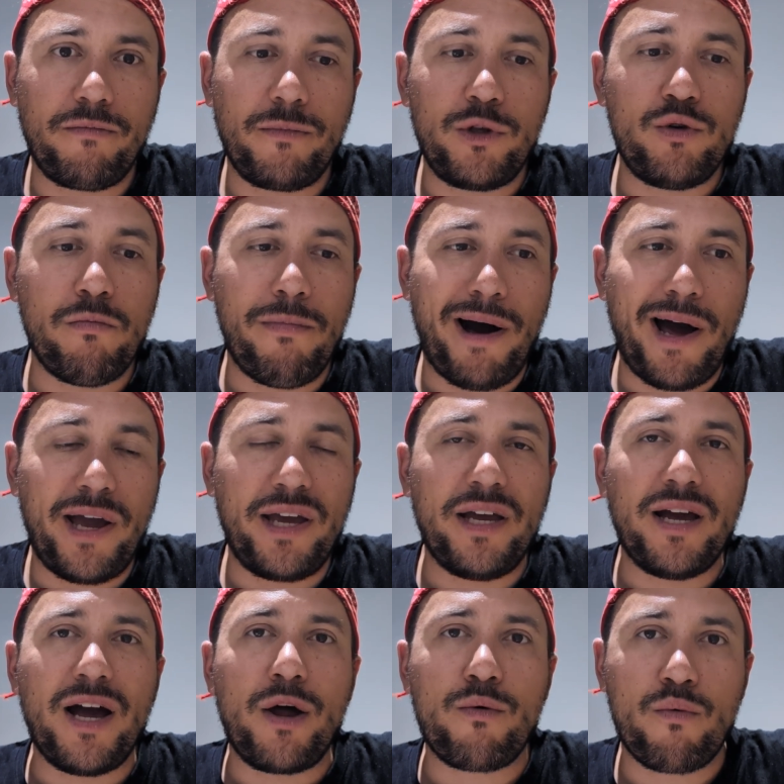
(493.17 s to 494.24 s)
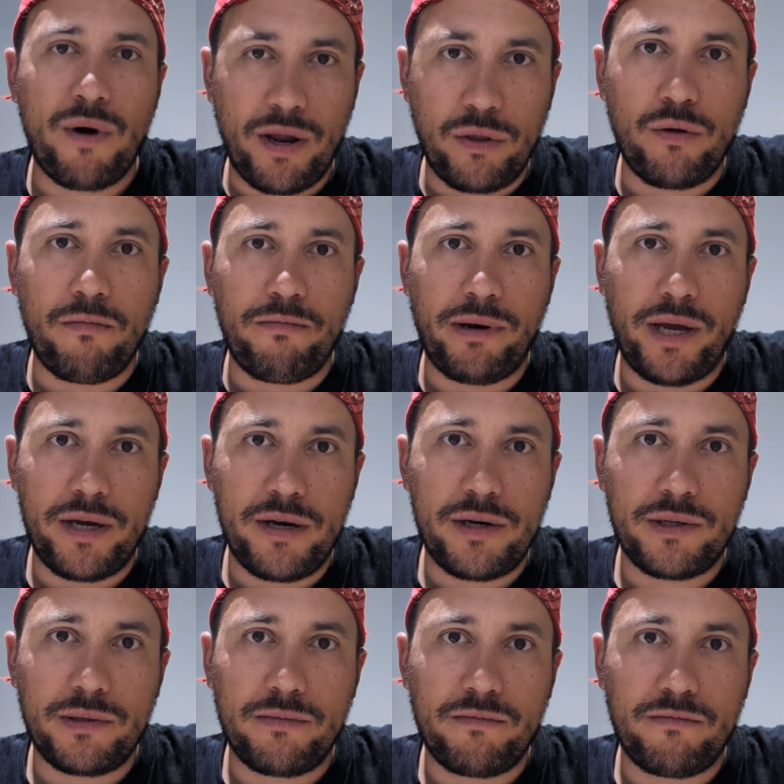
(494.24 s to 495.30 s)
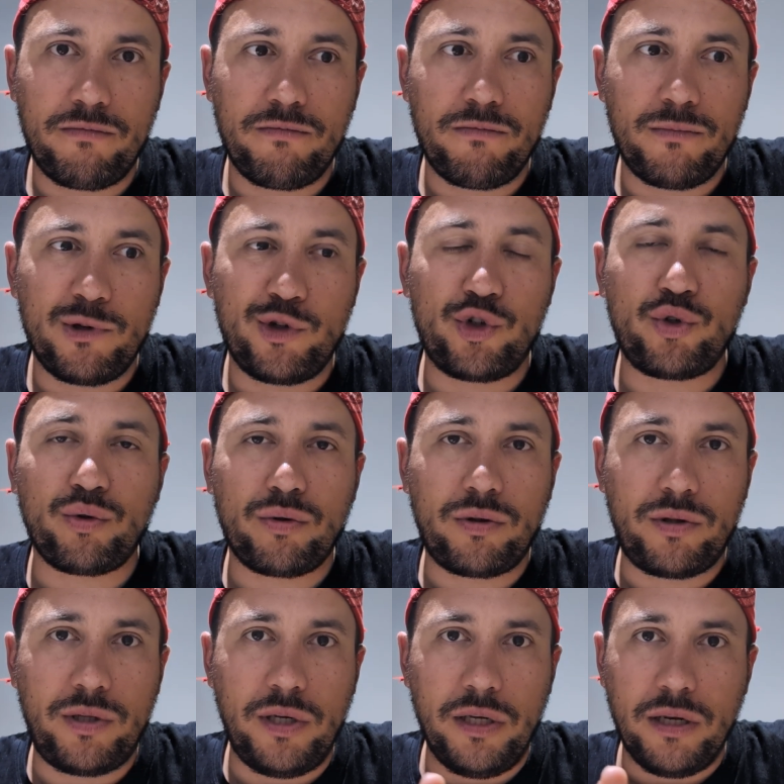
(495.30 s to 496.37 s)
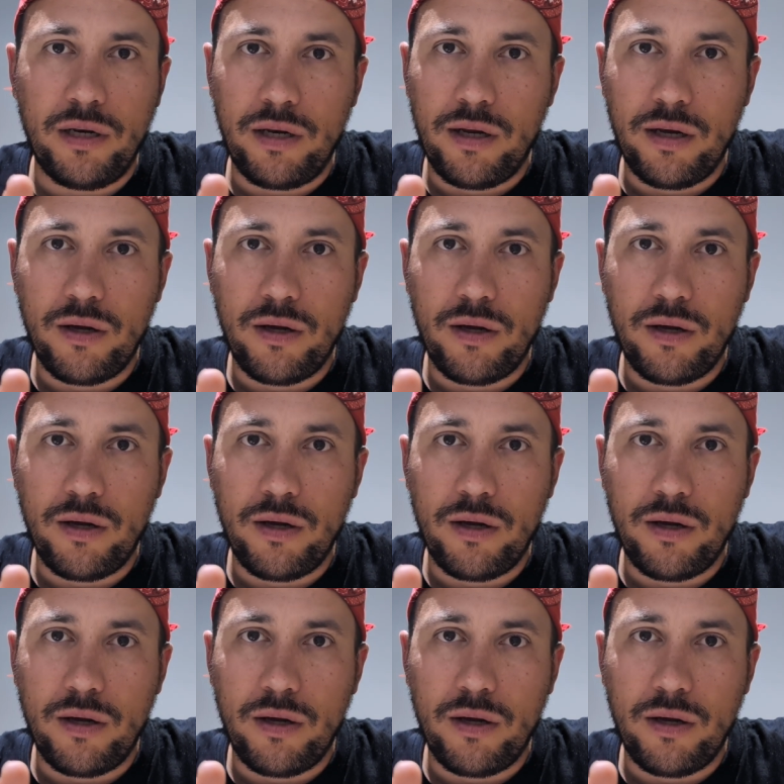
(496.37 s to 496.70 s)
You buy random players. Sottil.